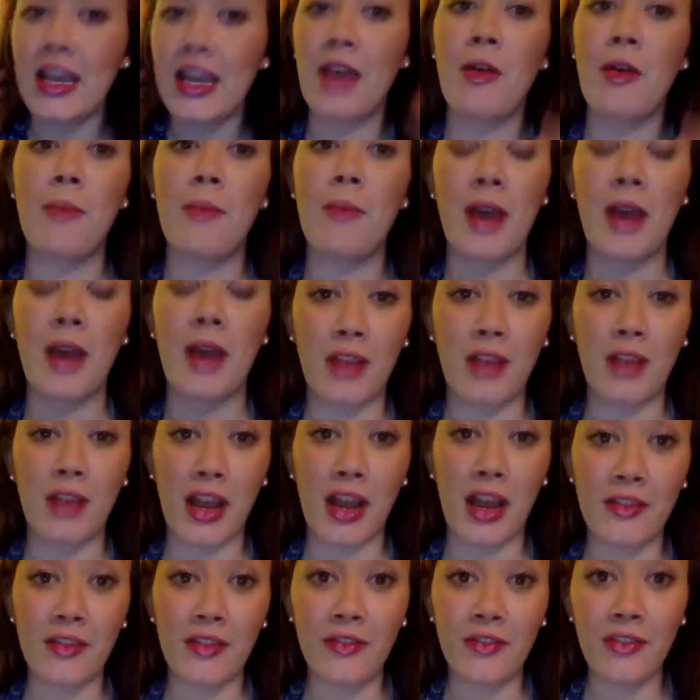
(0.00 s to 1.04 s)
And when mine
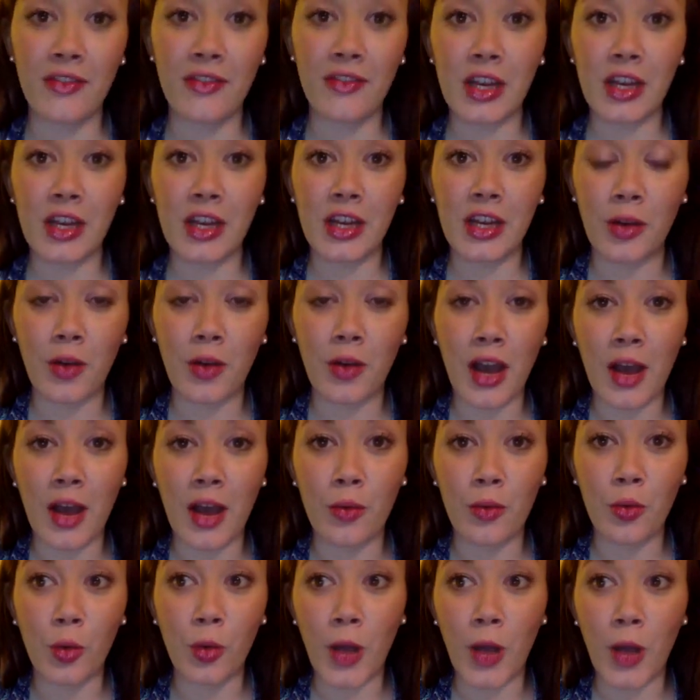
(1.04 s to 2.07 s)
arrive, I
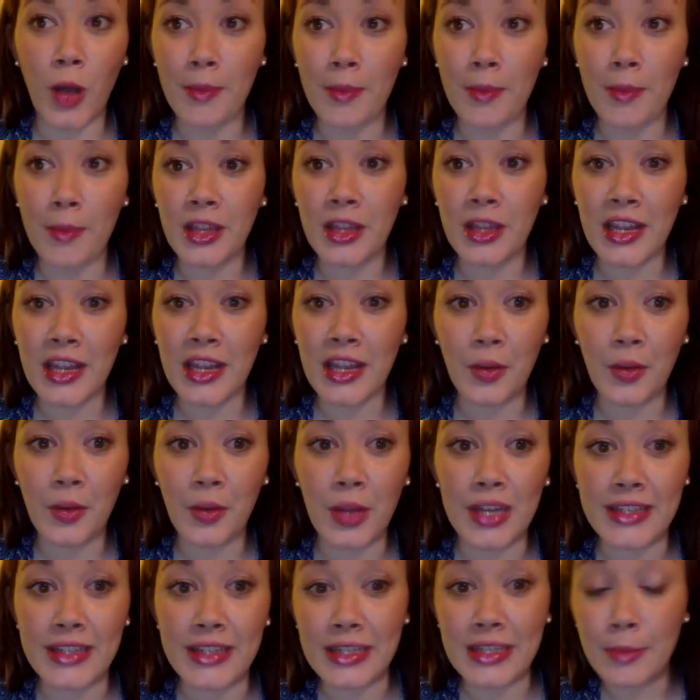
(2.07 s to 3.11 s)
will happily do
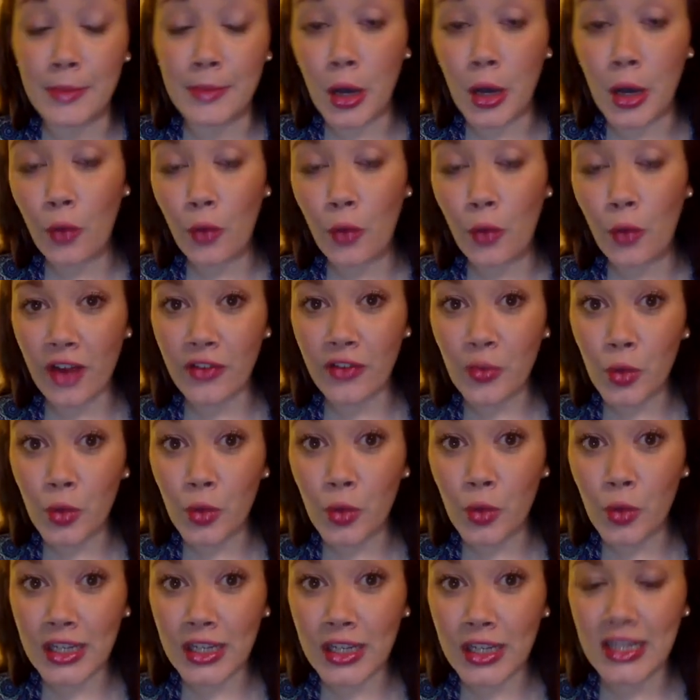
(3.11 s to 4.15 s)
a demo for
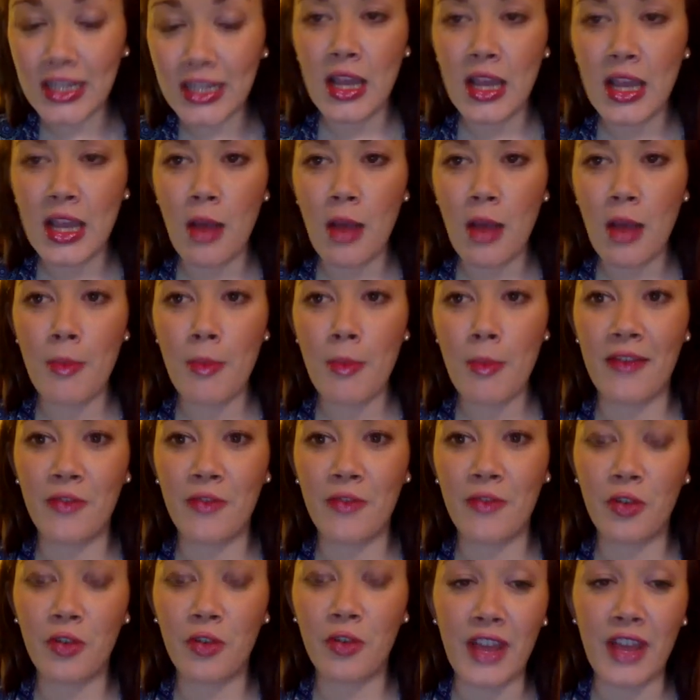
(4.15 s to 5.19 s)
everyone, but I have
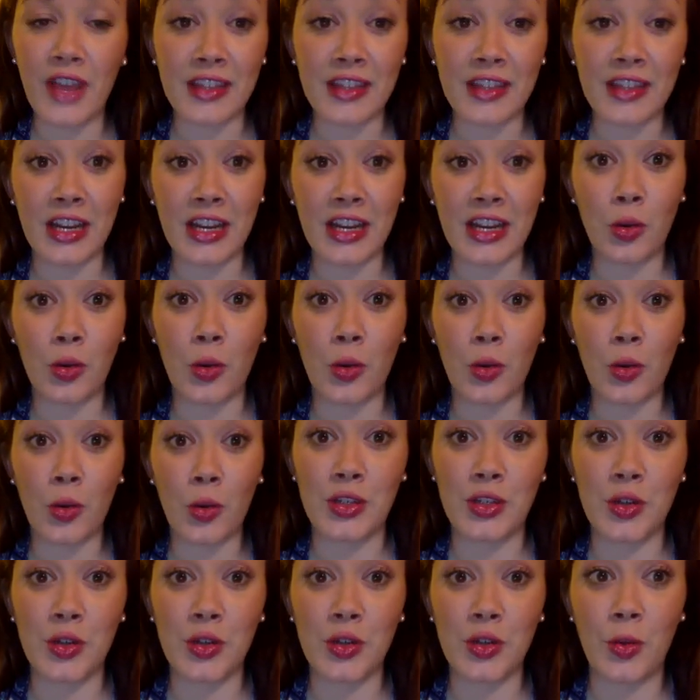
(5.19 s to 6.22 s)
full faith that they are going
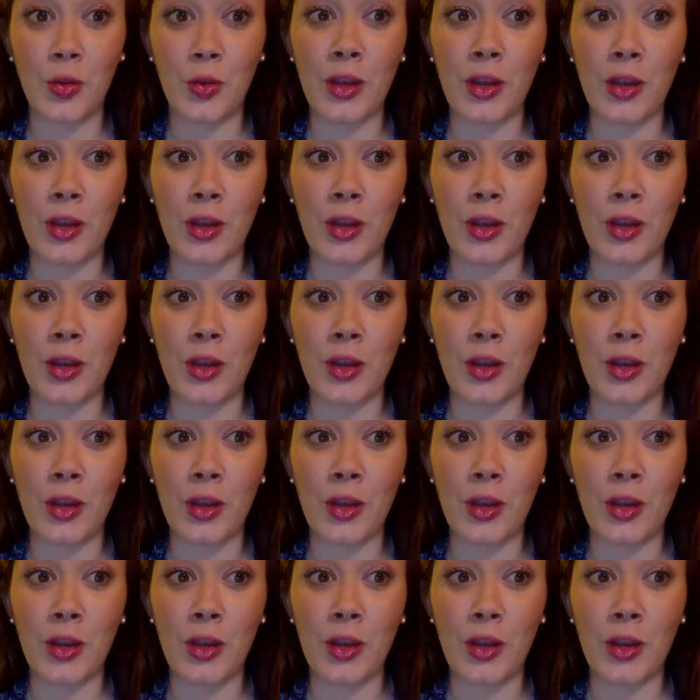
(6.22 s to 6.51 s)
to be